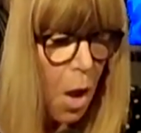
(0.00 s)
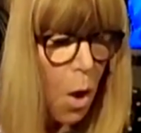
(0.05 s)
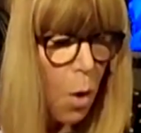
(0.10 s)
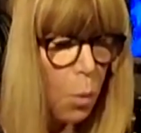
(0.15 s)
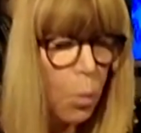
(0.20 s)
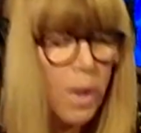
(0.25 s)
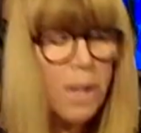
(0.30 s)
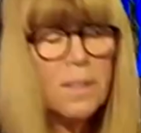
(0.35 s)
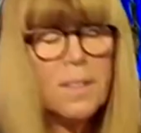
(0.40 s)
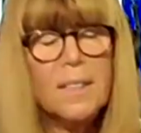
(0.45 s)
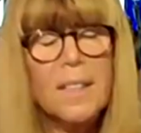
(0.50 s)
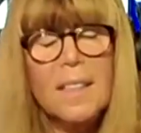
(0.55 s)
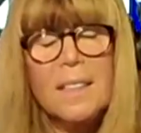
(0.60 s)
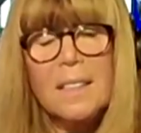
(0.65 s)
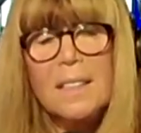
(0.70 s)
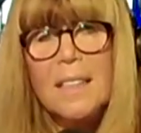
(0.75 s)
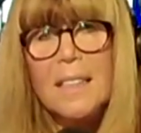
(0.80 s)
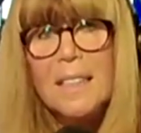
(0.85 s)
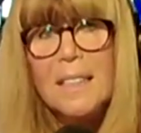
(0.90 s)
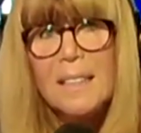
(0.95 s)
where
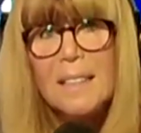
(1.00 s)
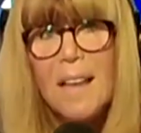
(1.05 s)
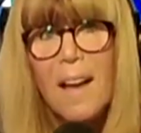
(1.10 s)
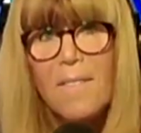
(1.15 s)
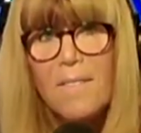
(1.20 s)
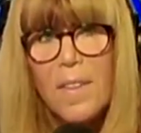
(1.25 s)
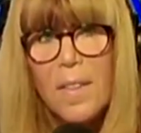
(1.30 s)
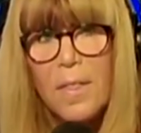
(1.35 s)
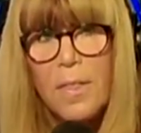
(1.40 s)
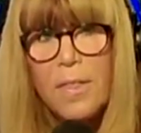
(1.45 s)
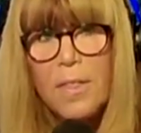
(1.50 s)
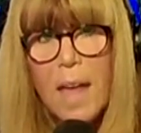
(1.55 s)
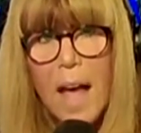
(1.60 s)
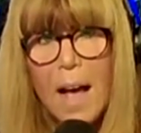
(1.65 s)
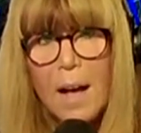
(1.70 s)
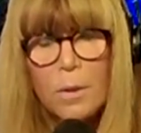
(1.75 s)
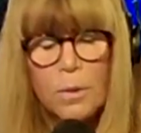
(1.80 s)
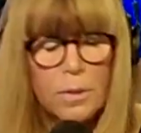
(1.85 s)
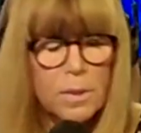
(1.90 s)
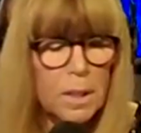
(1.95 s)

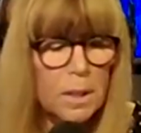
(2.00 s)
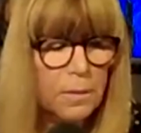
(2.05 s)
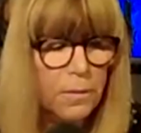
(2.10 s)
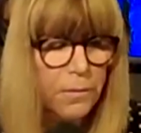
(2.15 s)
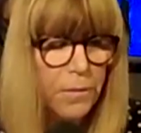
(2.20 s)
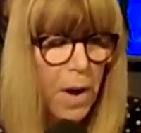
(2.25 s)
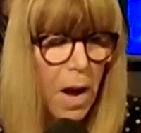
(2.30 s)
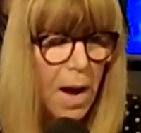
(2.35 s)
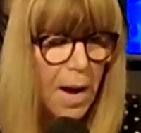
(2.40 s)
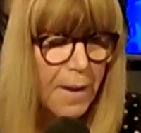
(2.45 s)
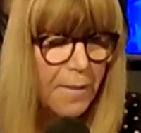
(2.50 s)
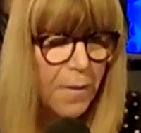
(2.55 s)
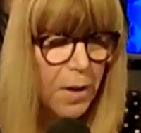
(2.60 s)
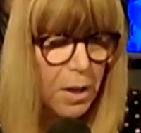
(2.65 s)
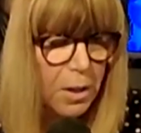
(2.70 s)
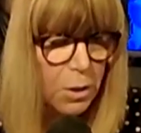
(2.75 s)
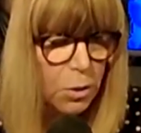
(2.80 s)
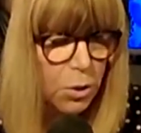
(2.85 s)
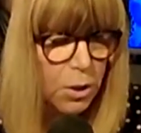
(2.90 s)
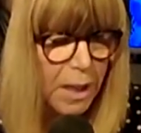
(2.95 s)

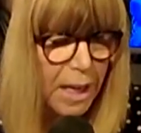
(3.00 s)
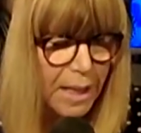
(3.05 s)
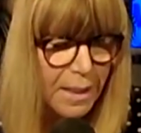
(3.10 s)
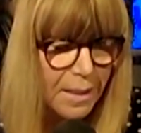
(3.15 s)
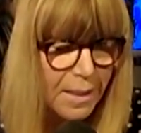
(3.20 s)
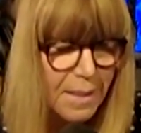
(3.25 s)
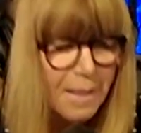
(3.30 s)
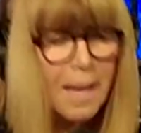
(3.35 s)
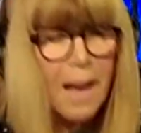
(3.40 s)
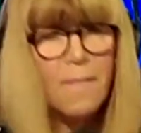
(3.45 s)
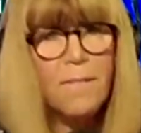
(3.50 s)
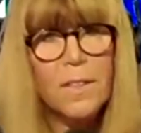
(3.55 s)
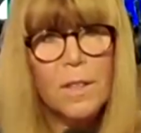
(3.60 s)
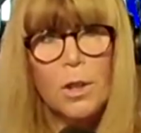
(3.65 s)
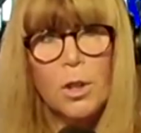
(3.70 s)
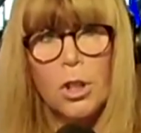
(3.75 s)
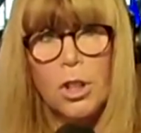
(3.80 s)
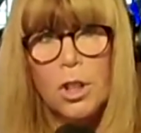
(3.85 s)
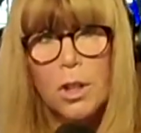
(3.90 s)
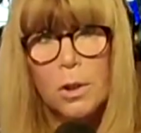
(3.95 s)

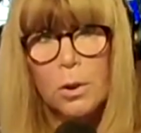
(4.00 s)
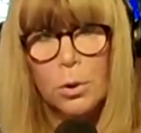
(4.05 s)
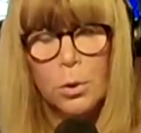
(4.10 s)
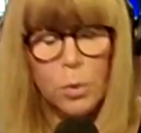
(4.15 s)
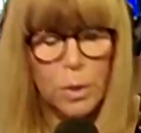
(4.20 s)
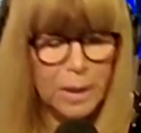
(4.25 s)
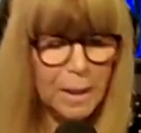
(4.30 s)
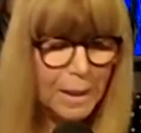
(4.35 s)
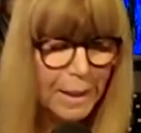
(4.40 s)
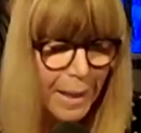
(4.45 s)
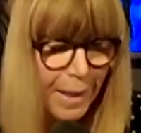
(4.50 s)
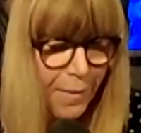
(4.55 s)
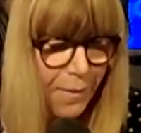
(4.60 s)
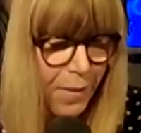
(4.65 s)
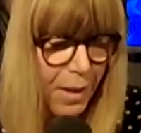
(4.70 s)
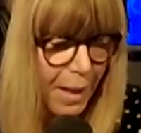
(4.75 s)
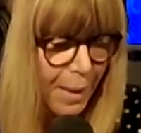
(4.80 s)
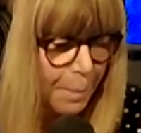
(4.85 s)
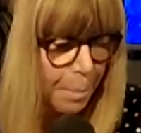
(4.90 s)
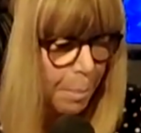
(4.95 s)
67,507 children live
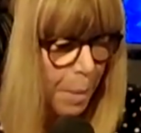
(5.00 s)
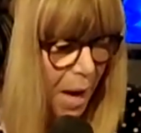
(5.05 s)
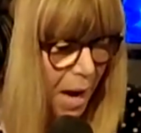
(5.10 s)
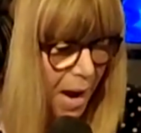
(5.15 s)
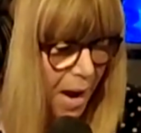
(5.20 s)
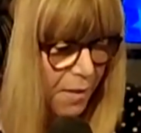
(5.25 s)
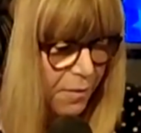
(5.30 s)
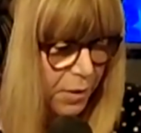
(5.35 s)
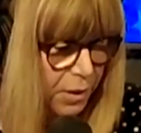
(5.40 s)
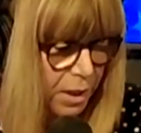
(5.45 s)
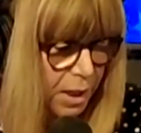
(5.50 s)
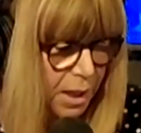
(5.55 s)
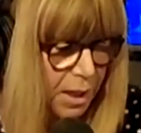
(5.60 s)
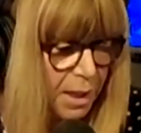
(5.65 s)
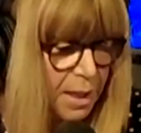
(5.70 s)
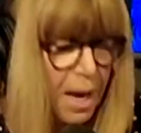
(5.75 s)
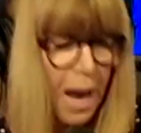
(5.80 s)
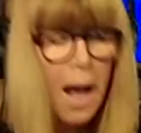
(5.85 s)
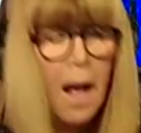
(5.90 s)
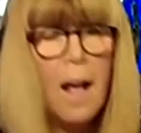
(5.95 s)
in
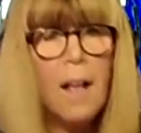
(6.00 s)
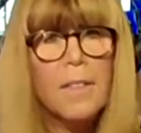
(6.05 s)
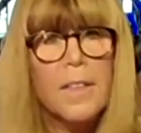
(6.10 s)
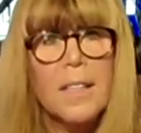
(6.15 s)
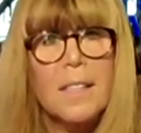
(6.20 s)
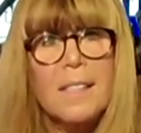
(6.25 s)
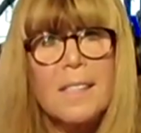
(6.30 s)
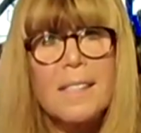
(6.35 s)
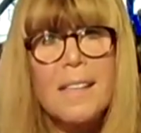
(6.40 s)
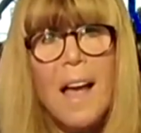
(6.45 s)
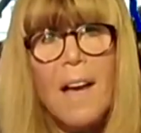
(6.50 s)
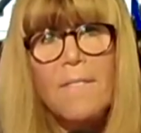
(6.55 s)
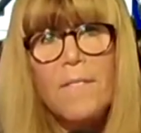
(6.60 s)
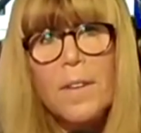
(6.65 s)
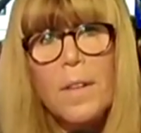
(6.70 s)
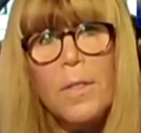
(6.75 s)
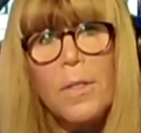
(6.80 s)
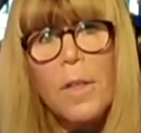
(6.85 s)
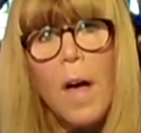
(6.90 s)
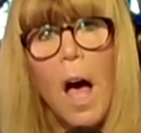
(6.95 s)
poverty, the
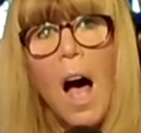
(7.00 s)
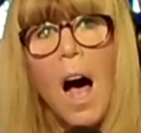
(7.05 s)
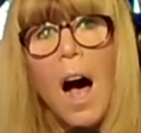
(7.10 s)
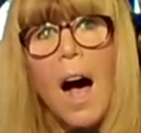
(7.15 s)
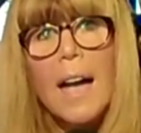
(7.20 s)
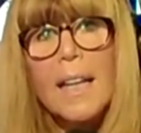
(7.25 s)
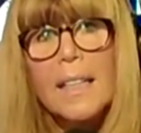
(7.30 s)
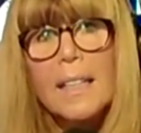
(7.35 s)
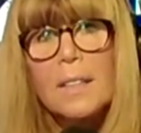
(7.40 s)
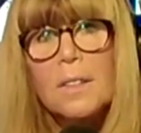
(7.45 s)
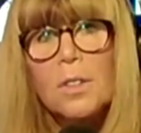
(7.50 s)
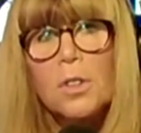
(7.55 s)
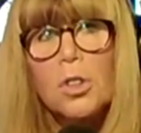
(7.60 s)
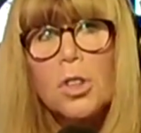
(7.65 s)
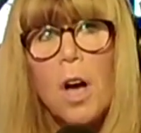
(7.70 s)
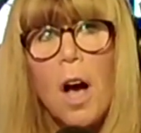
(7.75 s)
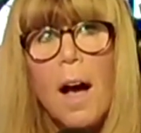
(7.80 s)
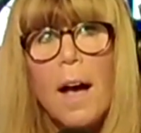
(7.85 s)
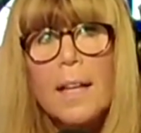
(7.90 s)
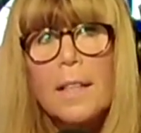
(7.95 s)
7th highest
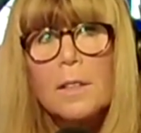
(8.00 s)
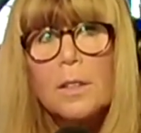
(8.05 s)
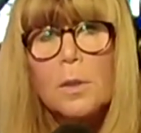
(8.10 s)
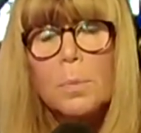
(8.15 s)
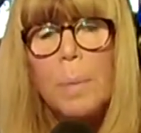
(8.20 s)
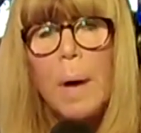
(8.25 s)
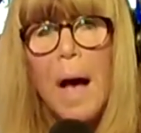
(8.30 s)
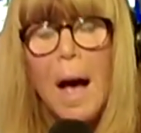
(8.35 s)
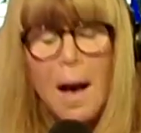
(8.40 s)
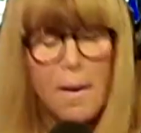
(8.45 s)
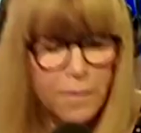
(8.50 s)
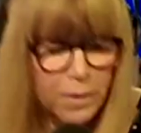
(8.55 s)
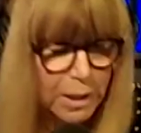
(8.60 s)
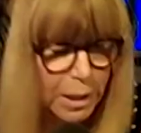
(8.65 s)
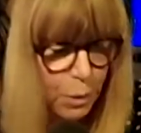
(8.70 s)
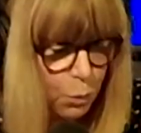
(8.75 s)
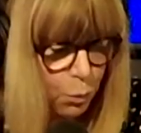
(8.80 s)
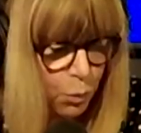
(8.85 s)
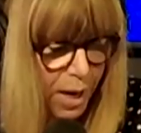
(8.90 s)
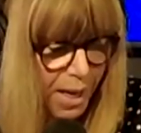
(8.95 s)
child
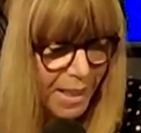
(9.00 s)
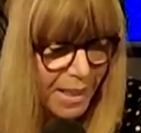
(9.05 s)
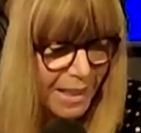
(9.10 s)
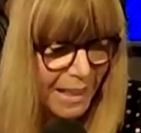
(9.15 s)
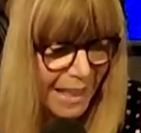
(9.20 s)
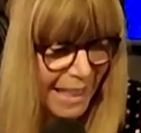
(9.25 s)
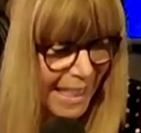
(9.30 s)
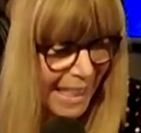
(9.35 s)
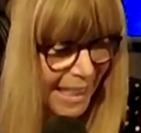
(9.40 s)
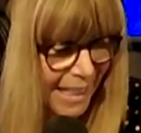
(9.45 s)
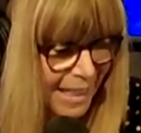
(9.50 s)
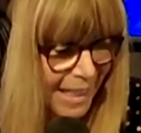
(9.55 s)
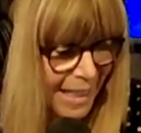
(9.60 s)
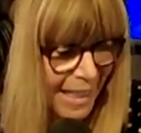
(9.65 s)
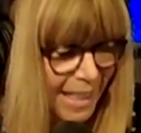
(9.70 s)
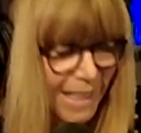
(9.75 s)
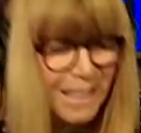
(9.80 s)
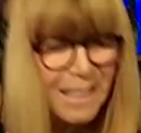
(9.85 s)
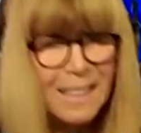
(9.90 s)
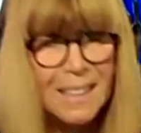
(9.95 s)
poverty rate in
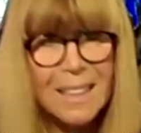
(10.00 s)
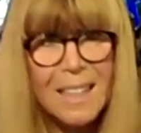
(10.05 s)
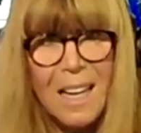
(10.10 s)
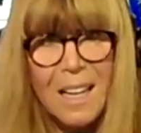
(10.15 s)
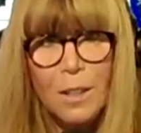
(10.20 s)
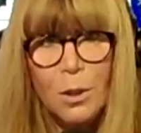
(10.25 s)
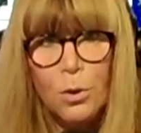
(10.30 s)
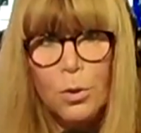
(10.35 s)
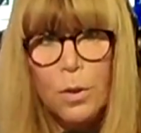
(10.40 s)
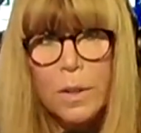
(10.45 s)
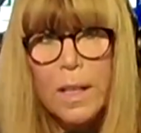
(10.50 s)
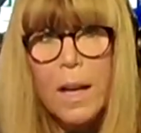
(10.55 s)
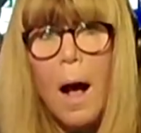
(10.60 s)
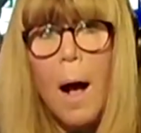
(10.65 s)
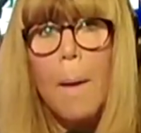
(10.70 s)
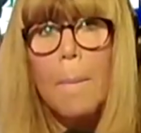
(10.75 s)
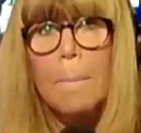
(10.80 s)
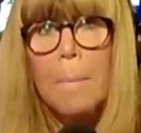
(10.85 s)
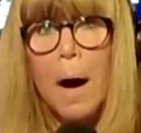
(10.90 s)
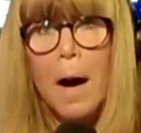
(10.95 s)
this country
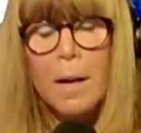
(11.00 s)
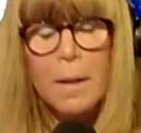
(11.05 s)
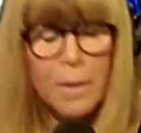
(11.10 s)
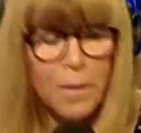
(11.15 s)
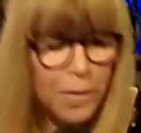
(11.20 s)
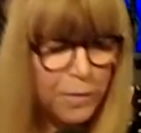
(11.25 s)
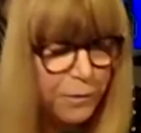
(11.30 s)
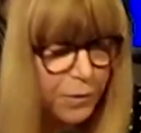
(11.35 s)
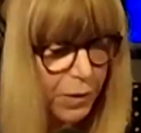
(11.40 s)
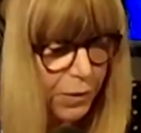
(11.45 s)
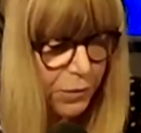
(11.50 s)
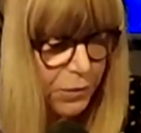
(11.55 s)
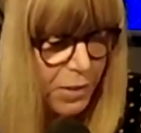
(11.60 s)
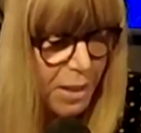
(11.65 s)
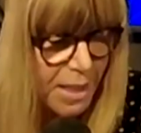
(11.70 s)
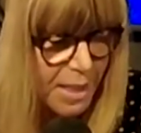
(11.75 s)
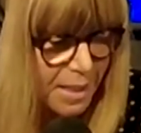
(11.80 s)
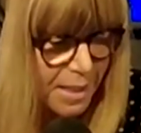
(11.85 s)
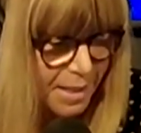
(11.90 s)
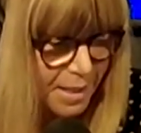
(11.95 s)
among the
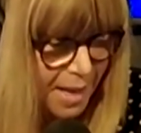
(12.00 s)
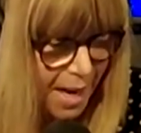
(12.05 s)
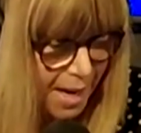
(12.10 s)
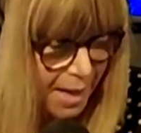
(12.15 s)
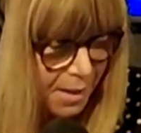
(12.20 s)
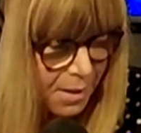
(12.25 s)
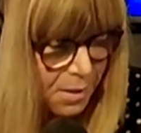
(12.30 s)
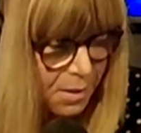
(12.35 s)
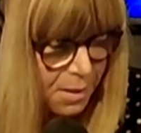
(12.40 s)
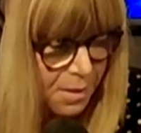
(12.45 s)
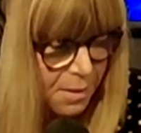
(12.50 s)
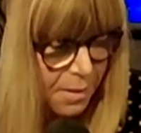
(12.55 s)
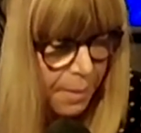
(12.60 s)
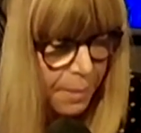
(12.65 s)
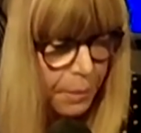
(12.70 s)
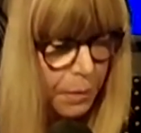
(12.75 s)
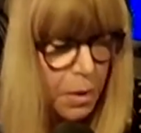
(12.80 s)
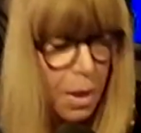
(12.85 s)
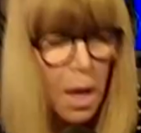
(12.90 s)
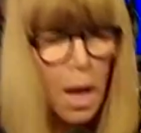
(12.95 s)
50 states.
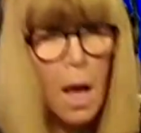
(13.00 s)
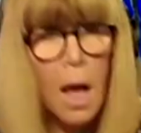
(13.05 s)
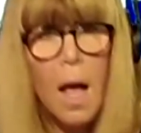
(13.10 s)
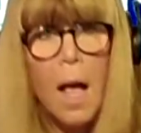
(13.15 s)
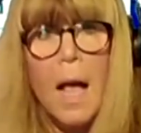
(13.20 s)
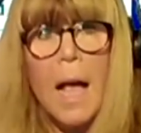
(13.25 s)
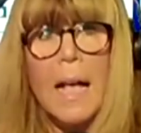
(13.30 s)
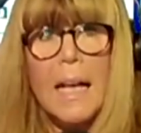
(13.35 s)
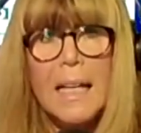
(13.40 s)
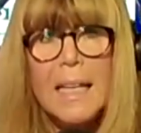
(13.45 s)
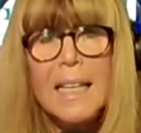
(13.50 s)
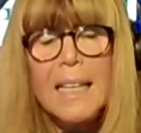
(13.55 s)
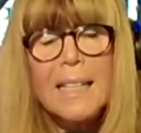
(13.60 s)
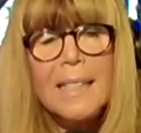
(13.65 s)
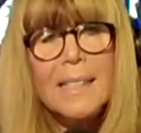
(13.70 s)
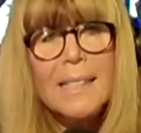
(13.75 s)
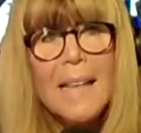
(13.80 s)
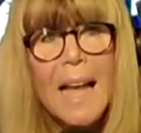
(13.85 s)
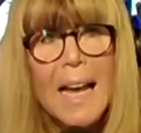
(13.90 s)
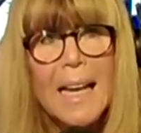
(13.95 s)
He's
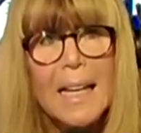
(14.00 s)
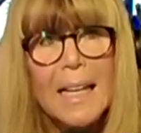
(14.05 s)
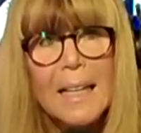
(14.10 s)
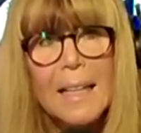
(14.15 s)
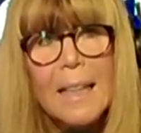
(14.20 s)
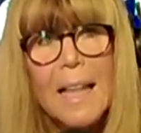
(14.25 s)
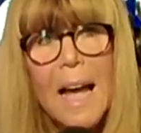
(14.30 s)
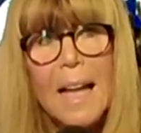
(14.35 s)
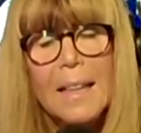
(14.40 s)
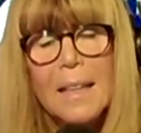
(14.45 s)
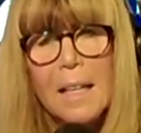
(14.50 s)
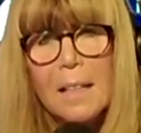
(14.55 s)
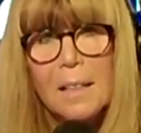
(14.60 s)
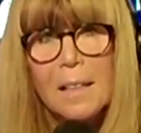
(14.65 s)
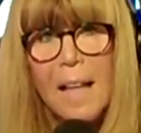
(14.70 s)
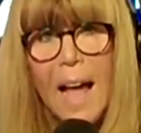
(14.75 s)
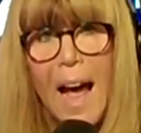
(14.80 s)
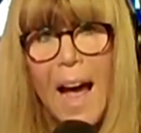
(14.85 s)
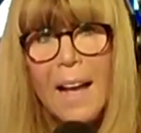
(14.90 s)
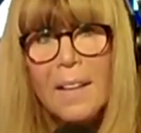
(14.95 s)
saying that the
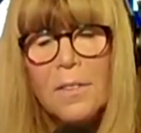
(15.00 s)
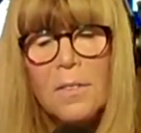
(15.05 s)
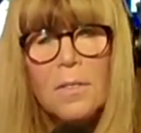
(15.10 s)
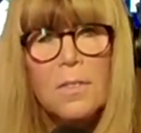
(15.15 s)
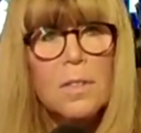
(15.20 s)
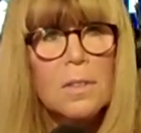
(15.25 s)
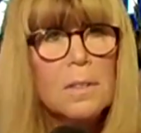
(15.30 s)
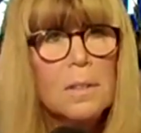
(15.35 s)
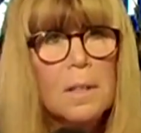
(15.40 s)
last